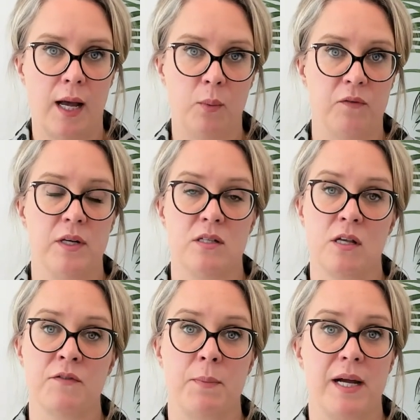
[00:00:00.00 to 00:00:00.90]
with an
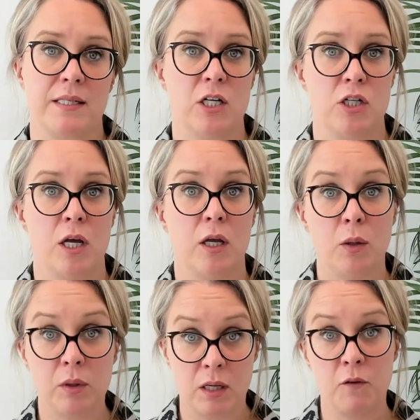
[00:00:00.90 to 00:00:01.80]
insolvency practitioner
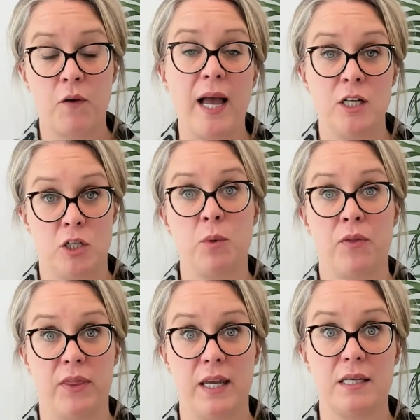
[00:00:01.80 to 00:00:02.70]
who can advise you
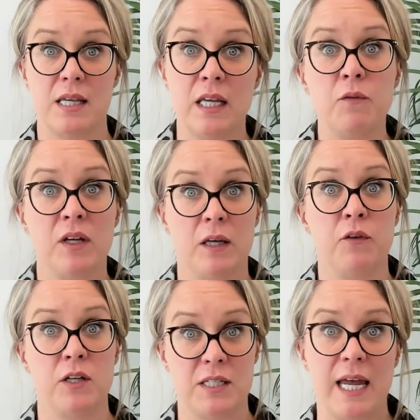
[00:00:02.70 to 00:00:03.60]
on these and even give
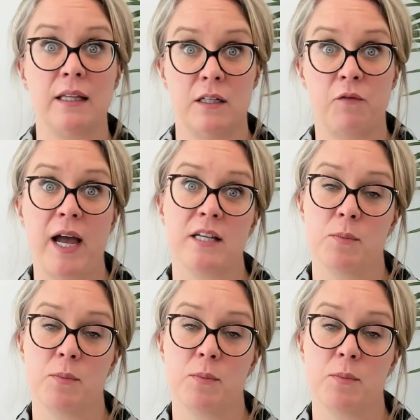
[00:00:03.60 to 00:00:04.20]
you tailored advice,